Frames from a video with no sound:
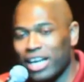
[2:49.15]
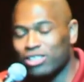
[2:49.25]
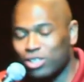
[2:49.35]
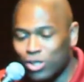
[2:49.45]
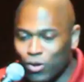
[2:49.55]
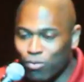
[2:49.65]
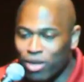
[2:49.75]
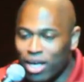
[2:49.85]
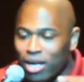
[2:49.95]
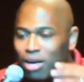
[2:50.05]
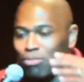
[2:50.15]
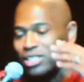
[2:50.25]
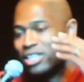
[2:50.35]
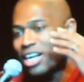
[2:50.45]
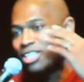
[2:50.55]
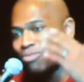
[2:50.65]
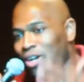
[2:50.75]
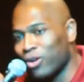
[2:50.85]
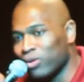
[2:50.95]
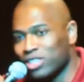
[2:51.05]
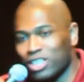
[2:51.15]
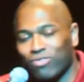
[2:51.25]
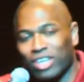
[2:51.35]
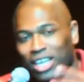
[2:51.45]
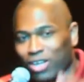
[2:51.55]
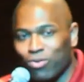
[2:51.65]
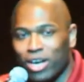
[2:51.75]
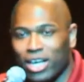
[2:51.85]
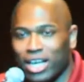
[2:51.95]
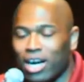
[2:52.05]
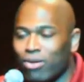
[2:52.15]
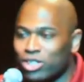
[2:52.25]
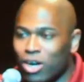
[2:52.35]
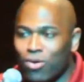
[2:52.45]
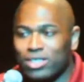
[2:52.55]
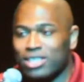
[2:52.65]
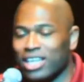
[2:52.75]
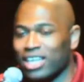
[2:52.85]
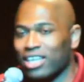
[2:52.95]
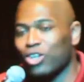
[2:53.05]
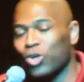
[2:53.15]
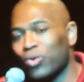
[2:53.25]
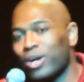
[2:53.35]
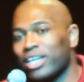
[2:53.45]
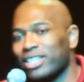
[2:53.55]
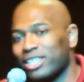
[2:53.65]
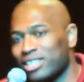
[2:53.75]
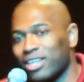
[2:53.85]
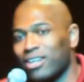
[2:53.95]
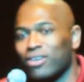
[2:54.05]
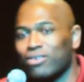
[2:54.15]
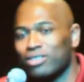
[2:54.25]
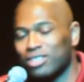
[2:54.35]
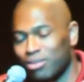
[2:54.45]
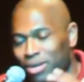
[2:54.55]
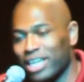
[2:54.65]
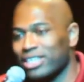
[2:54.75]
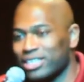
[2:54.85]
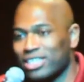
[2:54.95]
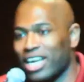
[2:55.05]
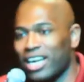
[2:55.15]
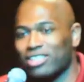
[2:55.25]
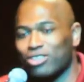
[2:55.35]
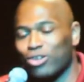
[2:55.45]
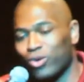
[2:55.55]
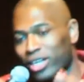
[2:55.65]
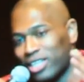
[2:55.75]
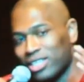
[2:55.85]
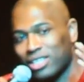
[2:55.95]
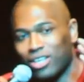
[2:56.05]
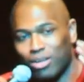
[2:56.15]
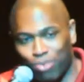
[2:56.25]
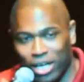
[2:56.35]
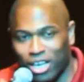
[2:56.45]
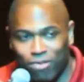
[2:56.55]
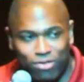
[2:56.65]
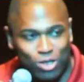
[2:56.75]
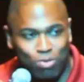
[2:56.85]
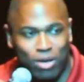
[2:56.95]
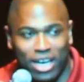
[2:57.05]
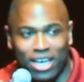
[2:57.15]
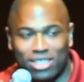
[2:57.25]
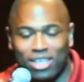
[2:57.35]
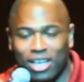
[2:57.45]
And so besides my own self getting ready, I was always thinking, who do I need to tell to make this catch, or who do I need to tell to pick off this pass?